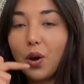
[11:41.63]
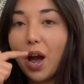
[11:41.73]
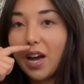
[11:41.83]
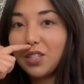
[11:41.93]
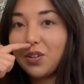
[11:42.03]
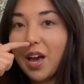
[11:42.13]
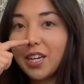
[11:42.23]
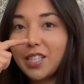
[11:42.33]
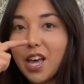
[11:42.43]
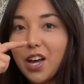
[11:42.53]
As you
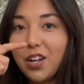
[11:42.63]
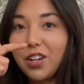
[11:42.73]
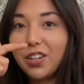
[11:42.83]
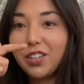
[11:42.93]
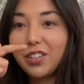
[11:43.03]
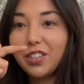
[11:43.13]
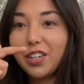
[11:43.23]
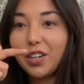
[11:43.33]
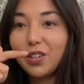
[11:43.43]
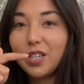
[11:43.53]
exhale,
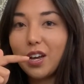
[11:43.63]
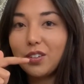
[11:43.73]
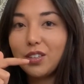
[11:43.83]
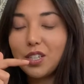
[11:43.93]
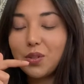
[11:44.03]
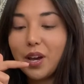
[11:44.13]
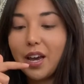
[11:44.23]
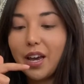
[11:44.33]
it goes out this way,